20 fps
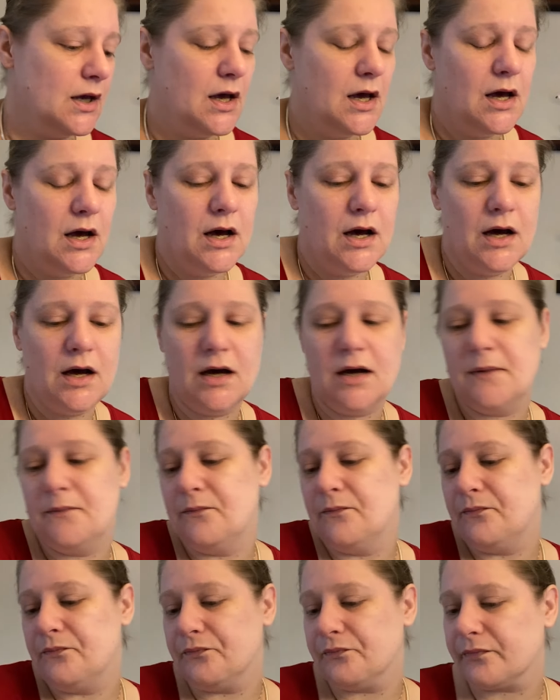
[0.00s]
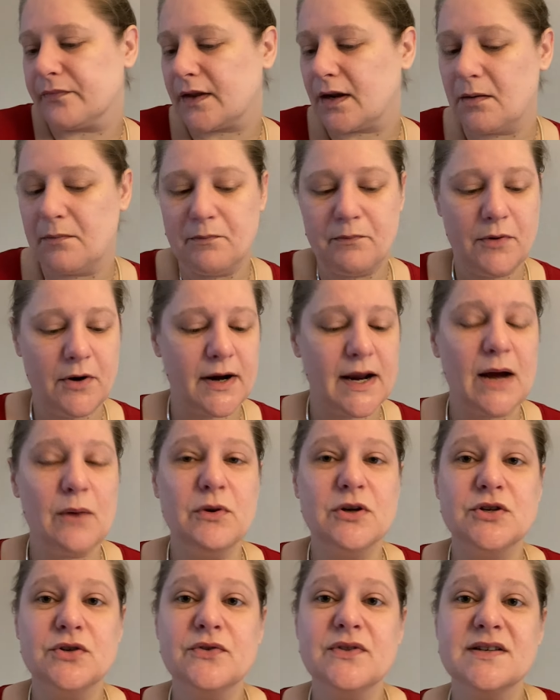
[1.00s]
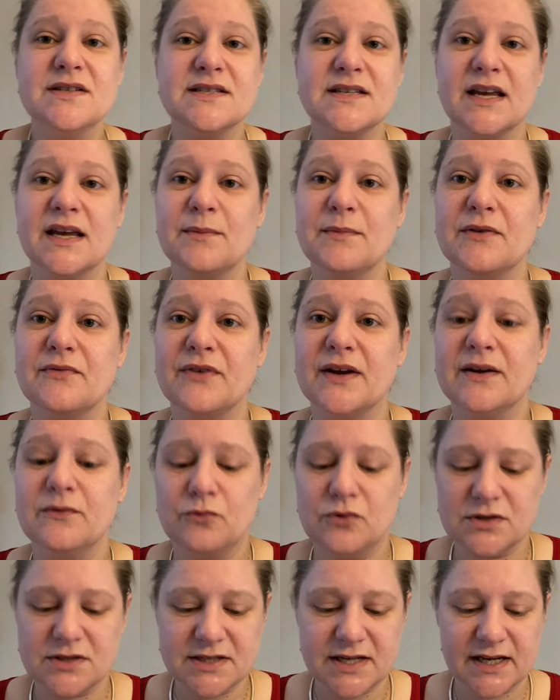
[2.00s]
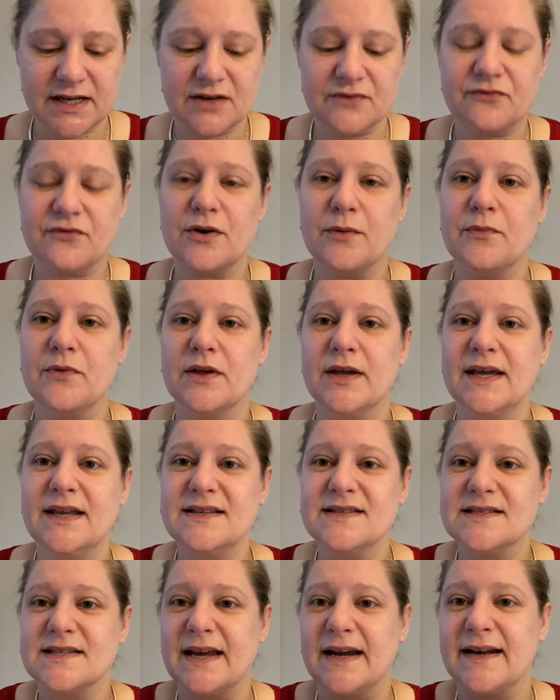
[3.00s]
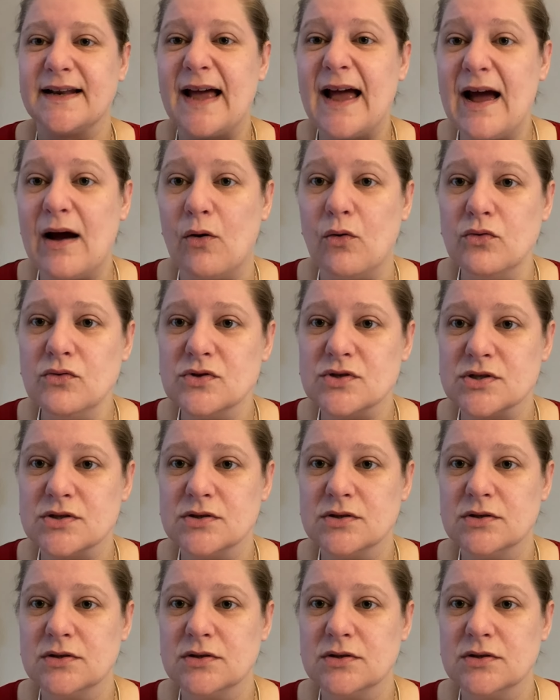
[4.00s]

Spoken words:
But I would do the same if I would take it from the inside out.